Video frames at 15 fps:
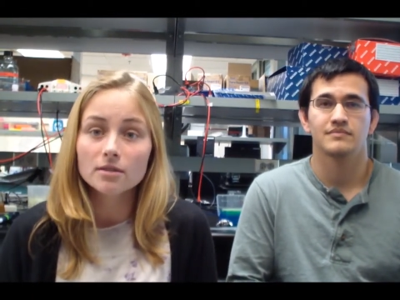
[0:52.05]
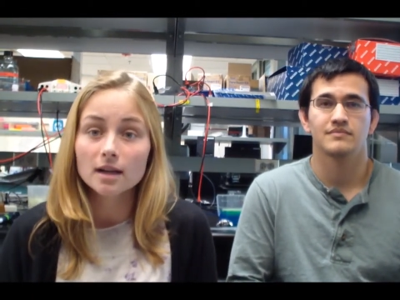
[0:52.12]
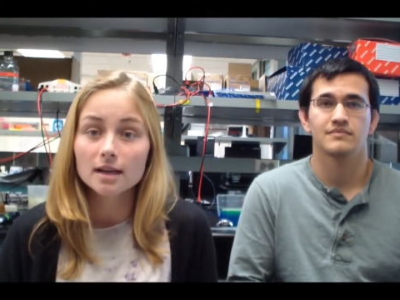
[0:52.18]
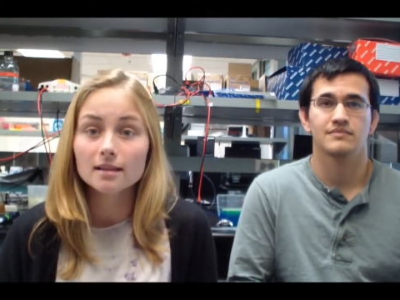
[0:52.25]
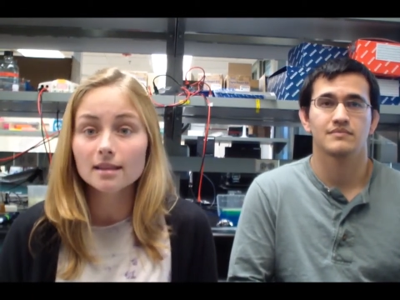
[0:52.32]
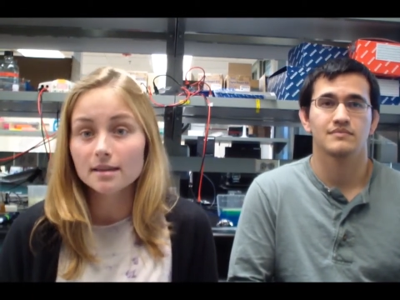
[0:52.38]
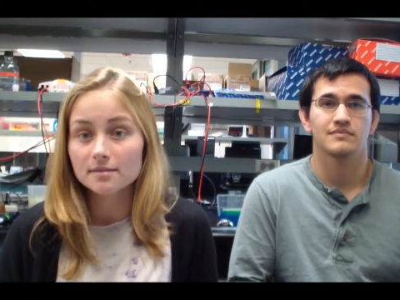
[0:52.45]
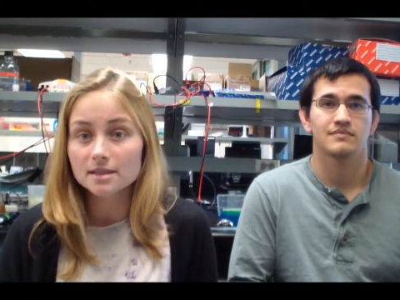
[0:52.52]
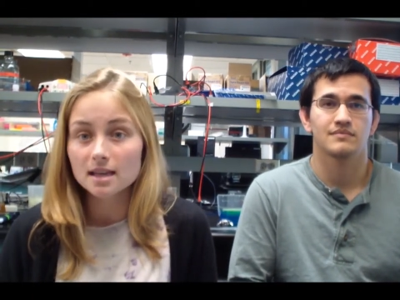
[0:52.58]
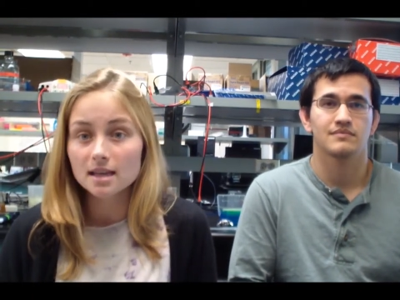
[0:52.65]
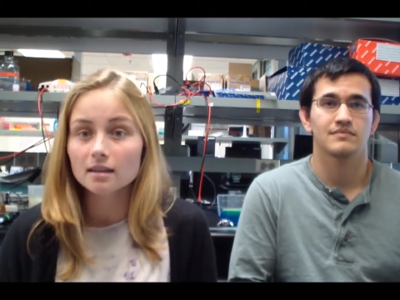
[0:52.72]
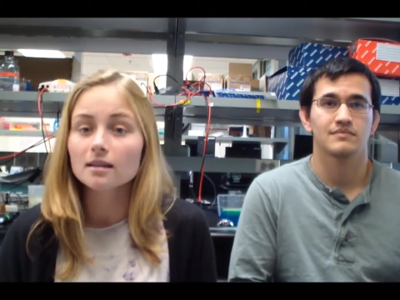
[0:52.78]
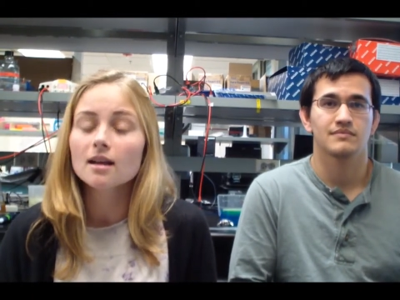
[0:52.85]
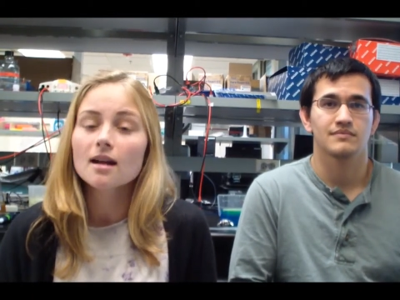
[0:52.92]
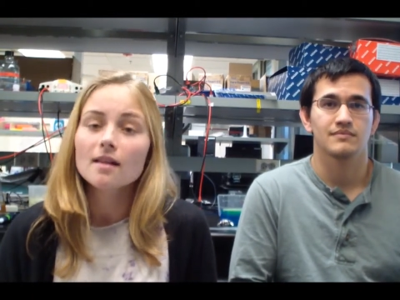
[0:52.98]
Speaker 1: euglena lives
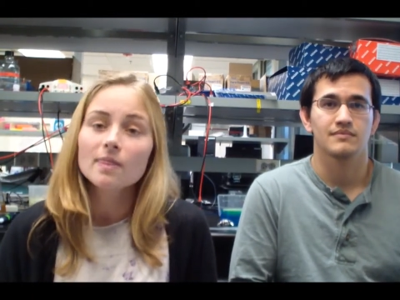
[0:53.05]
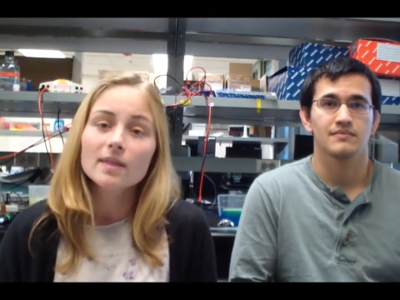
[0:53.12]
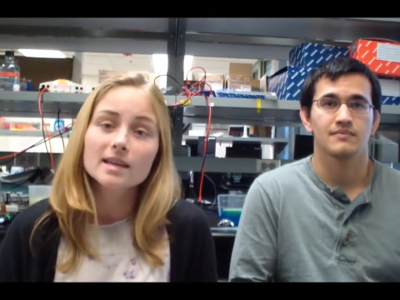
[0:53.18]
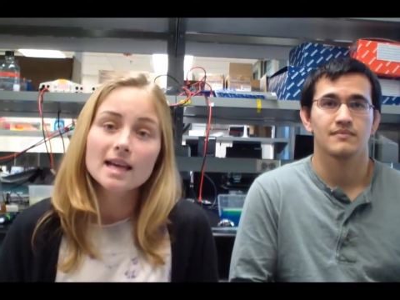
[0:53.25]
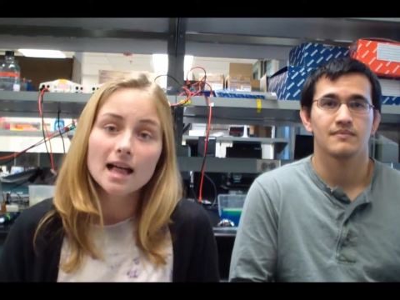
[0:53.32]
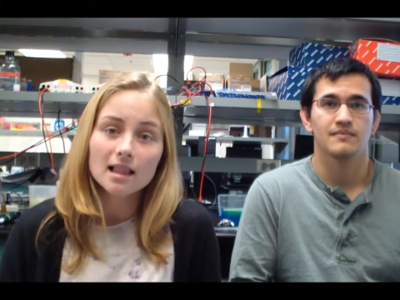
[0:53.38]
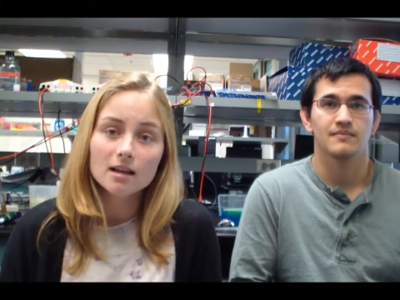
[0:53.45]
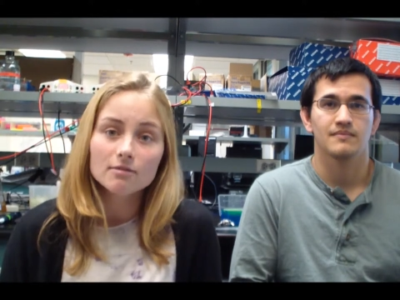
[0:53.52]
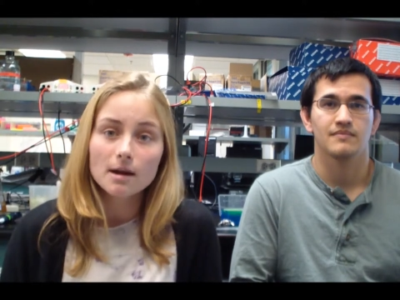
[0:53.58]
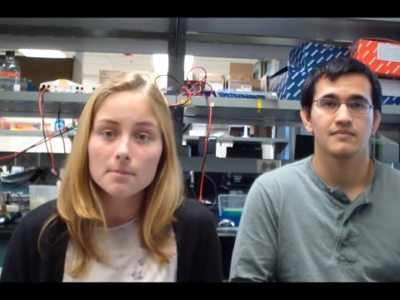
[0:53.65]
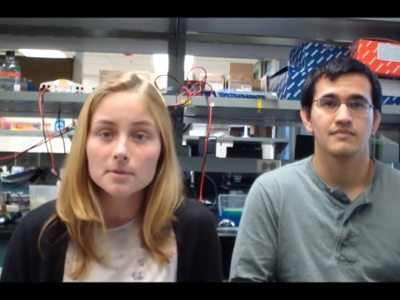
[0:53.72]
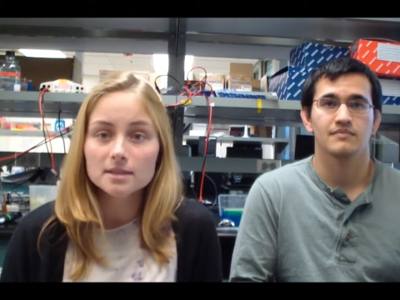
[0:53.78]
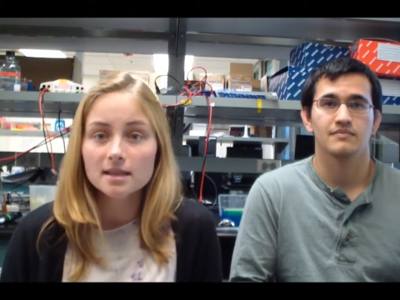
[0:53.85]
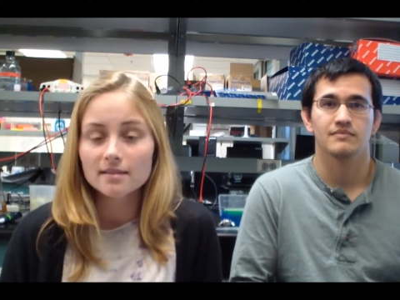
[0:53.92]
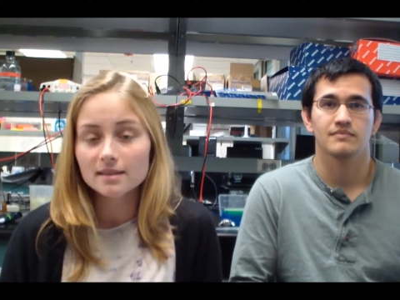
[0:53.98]
in, the yellow
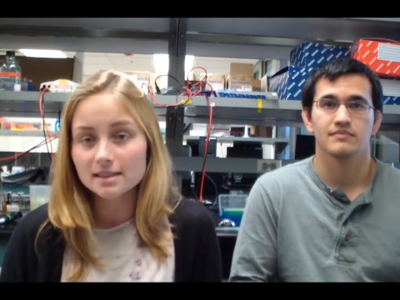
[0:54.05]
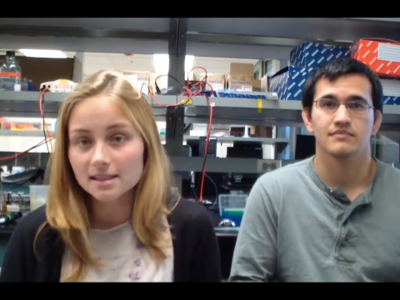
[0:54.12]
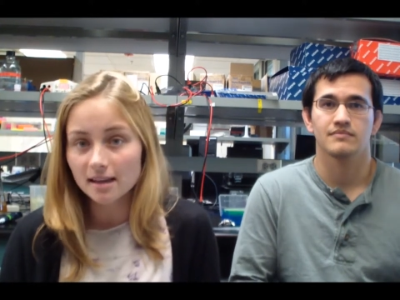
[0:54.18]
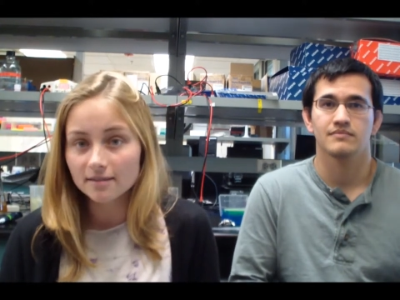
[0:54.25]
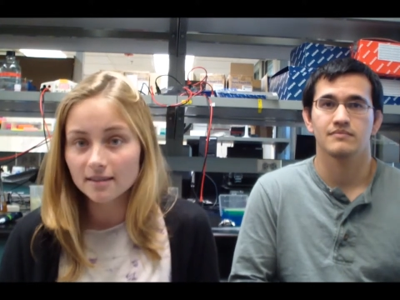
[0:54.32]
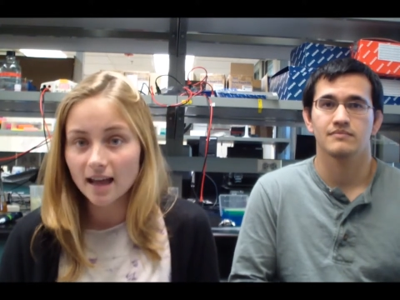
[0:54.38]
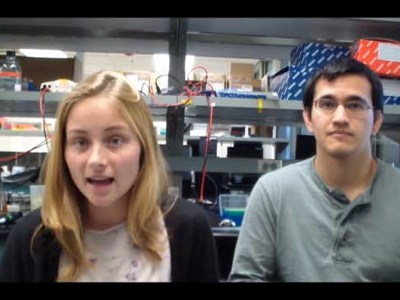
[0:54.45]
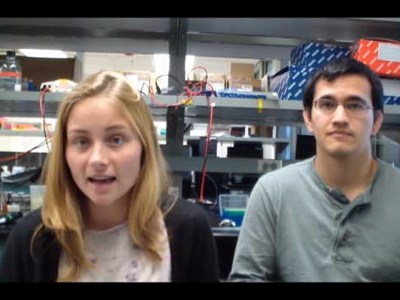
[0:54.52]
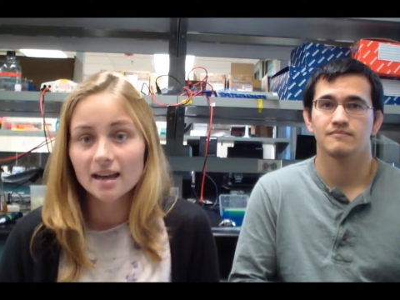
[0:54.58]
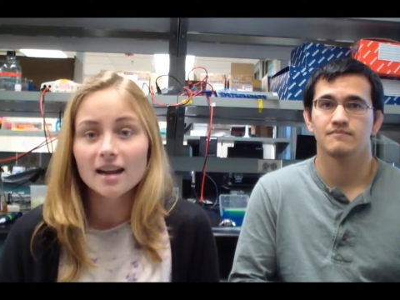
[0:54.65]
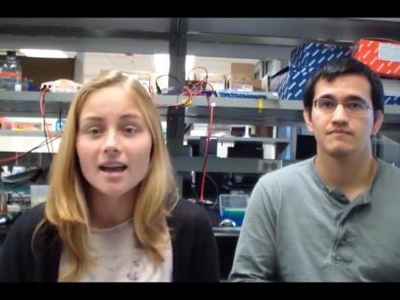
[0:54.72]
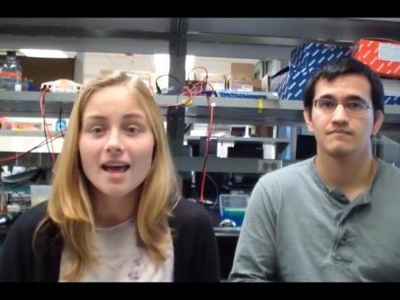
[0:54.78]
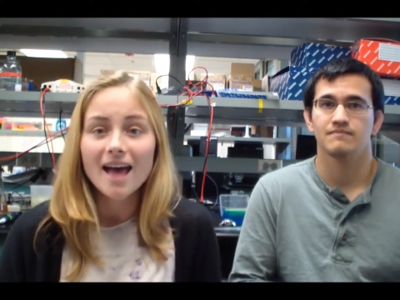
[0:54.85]
represent the sunlight,